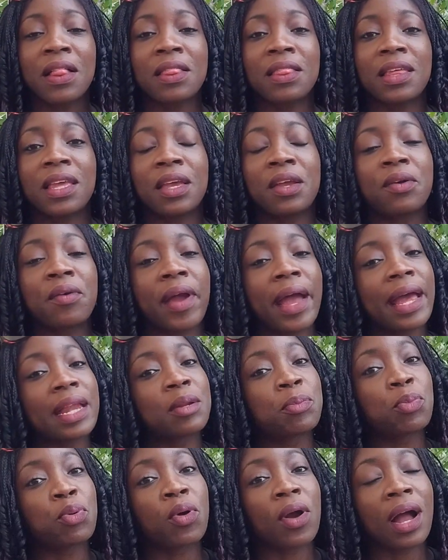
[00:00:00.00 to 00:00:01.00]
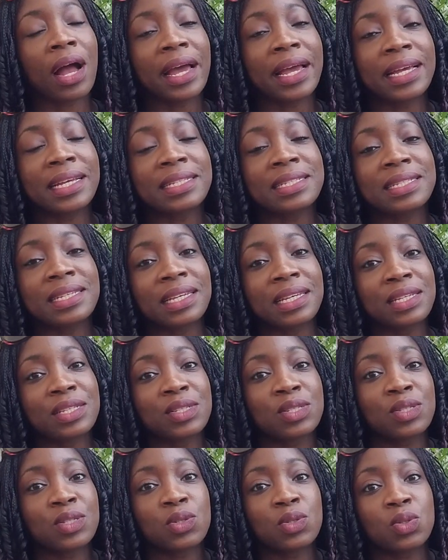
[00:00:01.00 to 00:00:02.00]
The grand prize
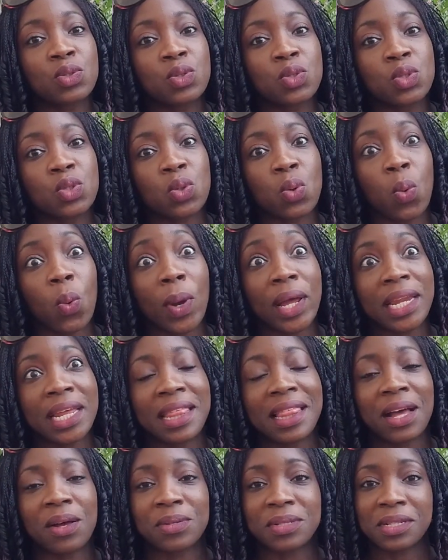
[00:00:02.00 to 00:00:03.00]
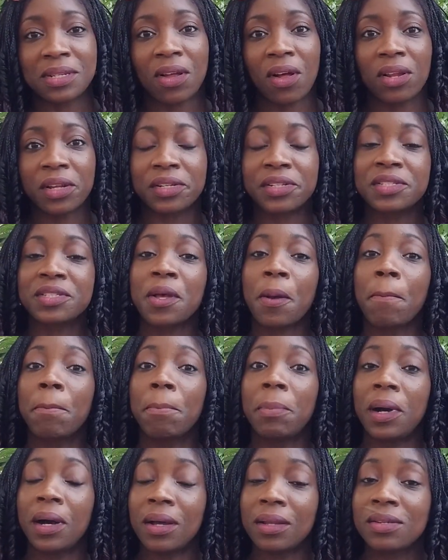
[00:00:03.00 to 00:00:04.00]
is $20,000,
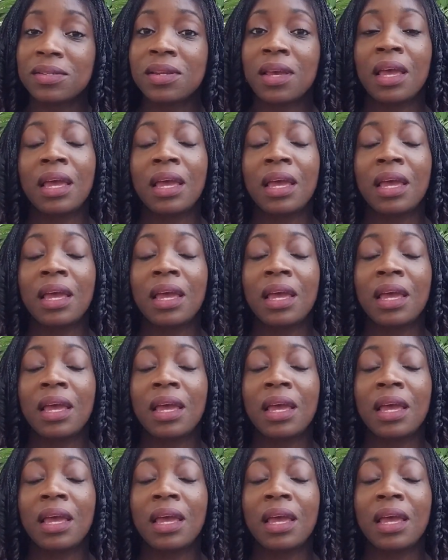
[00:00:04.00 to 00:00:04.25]
but